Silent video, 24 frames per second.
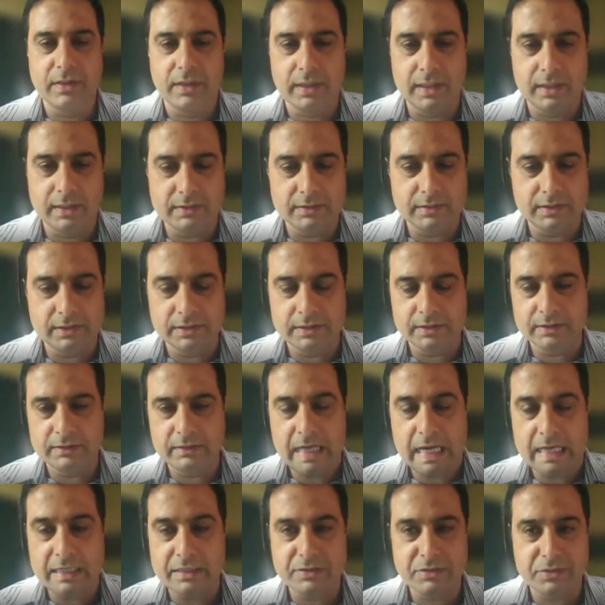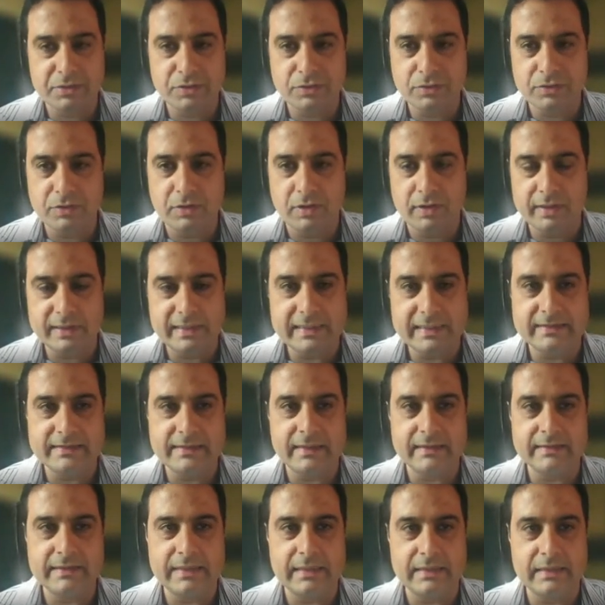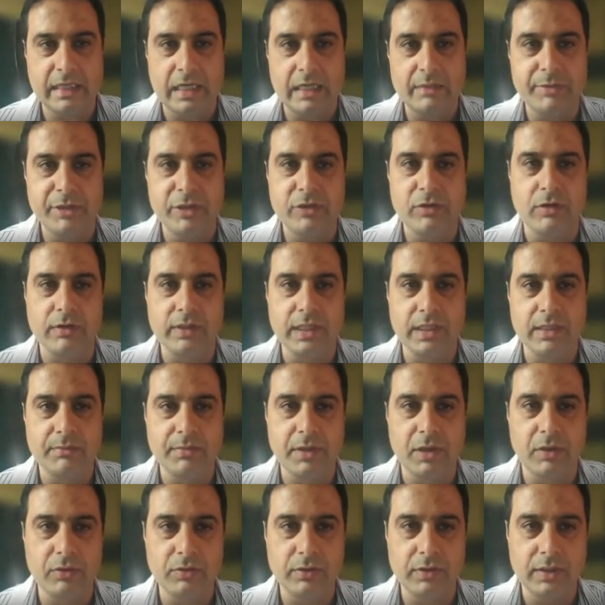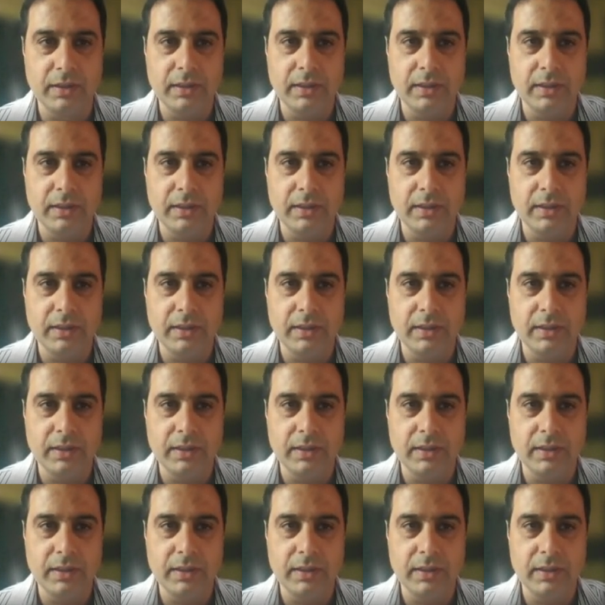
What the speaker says: And as you already said that I'll be talking about